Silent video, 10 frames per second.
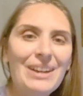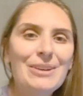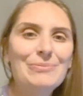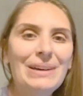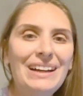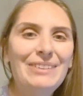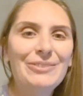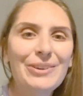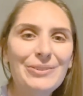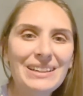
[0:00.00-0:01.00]
But
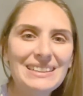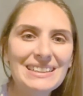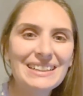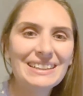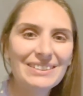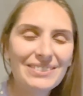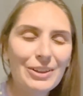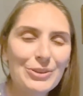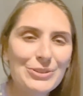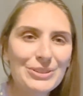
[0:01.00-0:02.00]
when we did live
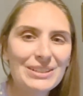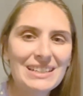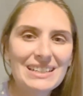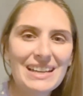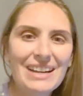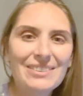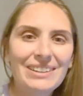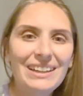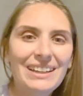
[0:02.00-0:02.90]
closer to town,